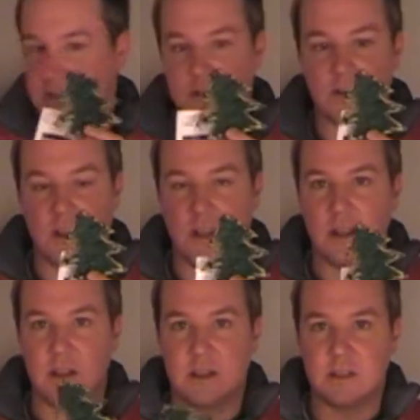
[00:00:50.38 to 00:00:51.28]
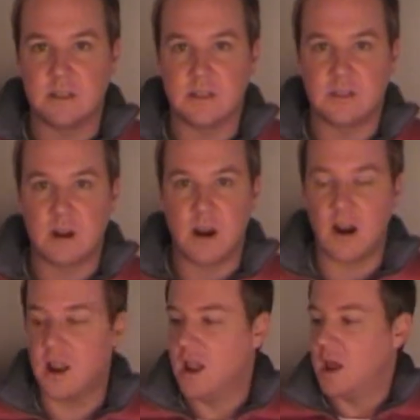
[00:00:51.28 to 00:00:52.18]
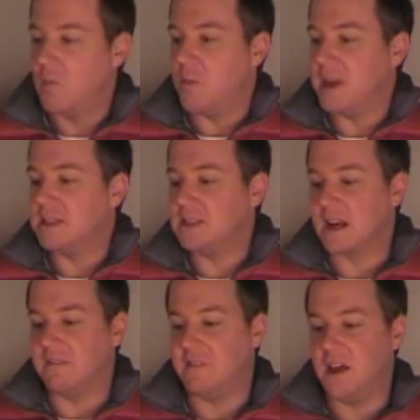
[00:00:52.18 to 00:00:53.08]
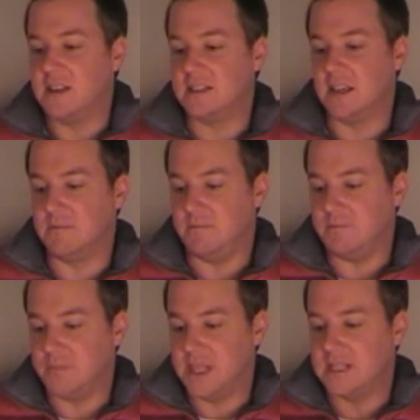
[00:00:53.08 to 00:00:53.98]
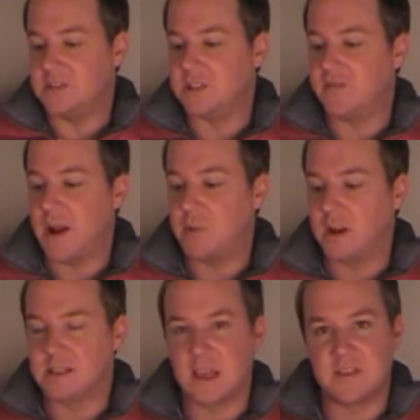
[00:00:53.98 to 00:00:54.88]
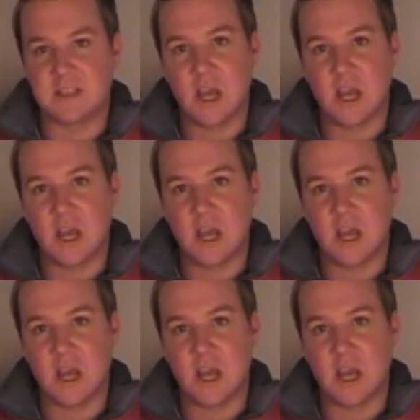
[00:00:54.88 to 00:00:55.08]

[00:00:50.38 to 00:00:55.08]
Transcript: is the tree, this is the star. What makes this kind of fun is that it's not just fabric, it's got this